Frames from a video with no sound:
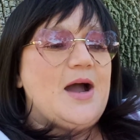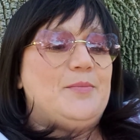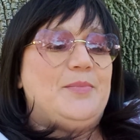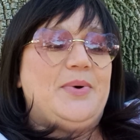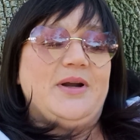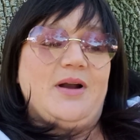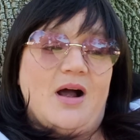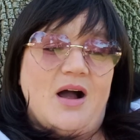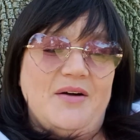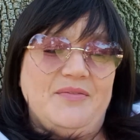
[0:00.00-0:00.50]

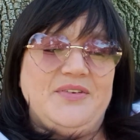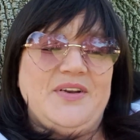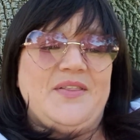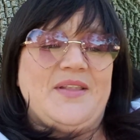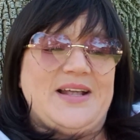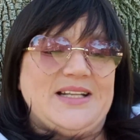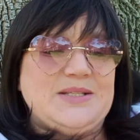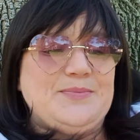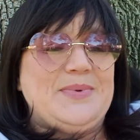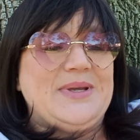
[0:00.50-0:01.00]
but often
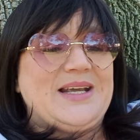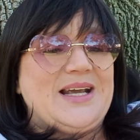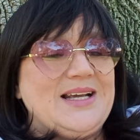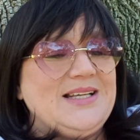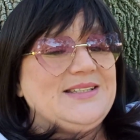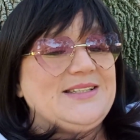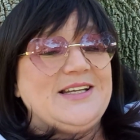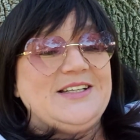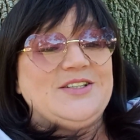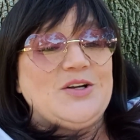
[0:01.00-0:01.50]
that's
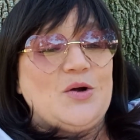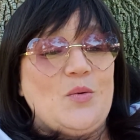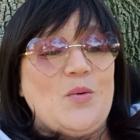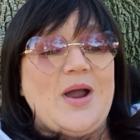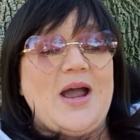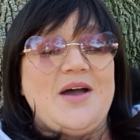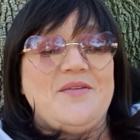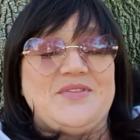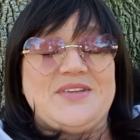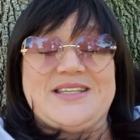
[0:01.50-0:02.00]
because they
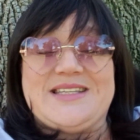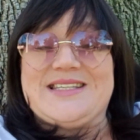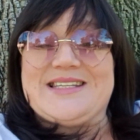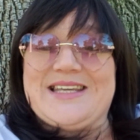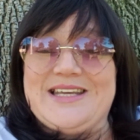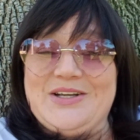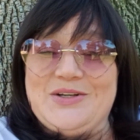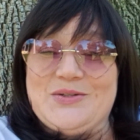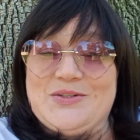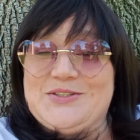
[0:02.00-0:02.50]
don't have the
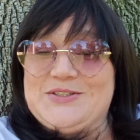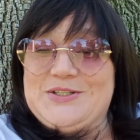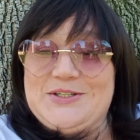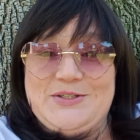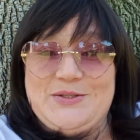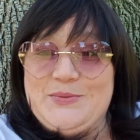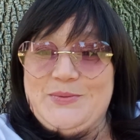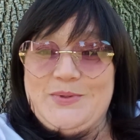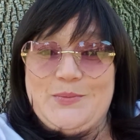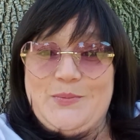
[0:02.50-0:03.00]
skills to
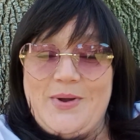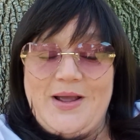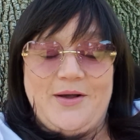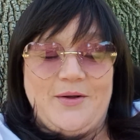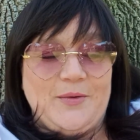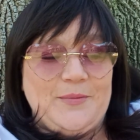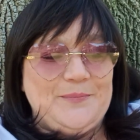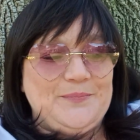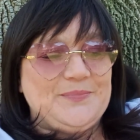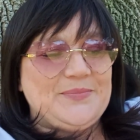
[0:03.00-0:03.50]
do it
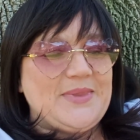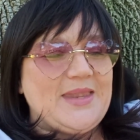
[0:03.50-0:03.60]
well.